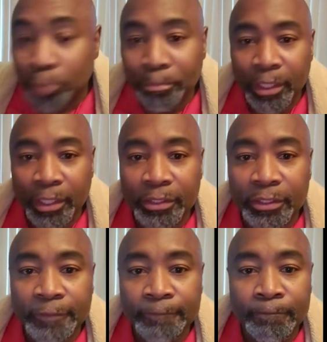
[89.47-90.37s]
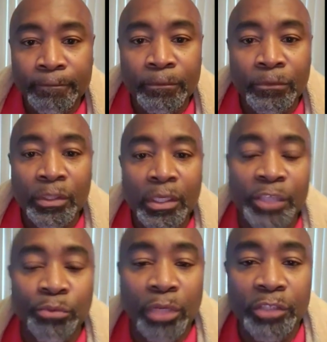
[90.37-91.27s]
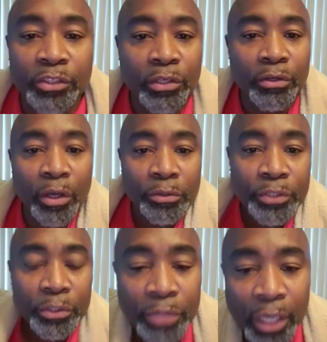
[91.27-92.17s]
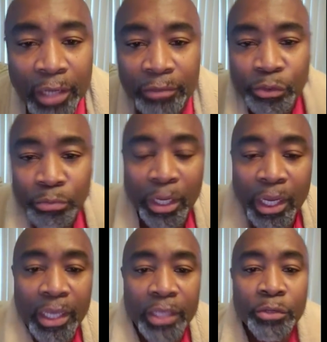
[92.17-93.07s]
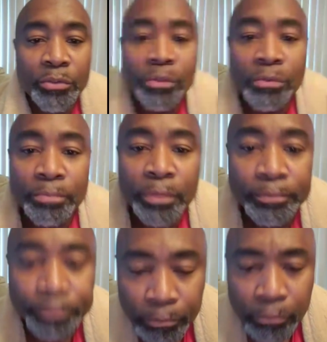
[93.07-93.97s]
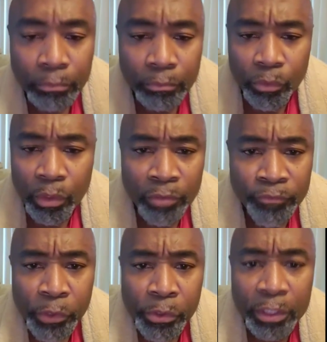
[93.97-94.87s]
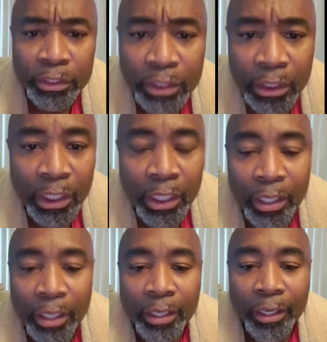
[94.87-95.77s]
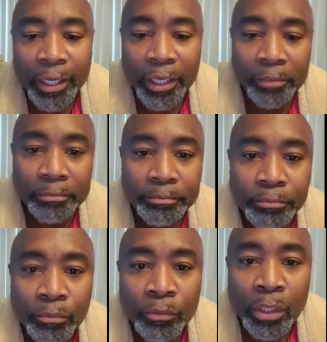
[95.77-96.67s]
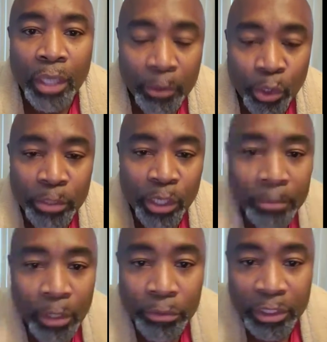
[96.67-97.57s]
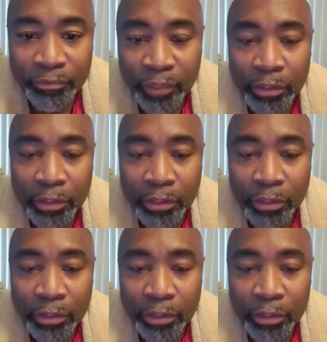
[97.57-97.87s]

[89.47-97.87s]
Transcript: know also to my YouTube viewers, I'm going to be uploading this video after I'm through it here.